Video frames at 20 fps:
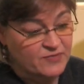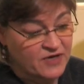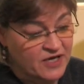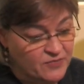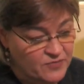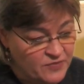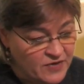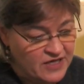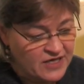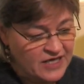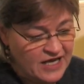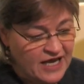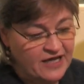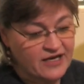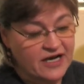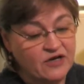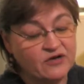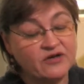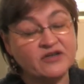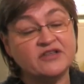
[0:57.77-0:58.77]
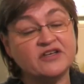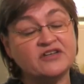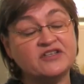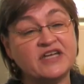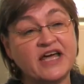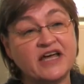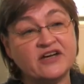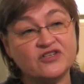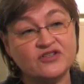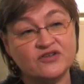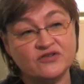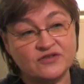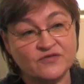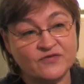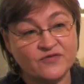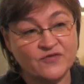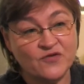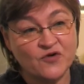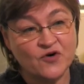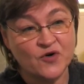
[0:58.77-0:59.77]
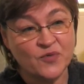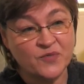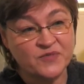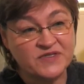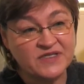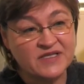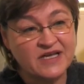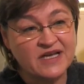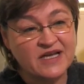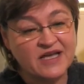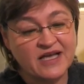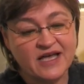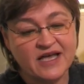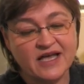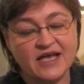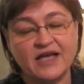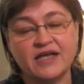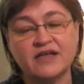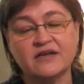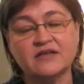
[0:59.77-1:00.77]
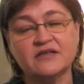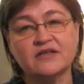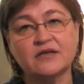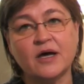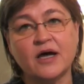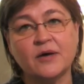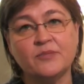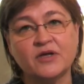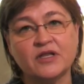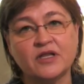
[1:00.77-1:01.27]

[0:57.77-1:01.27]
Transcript: and I look at their textures and forms, and I pick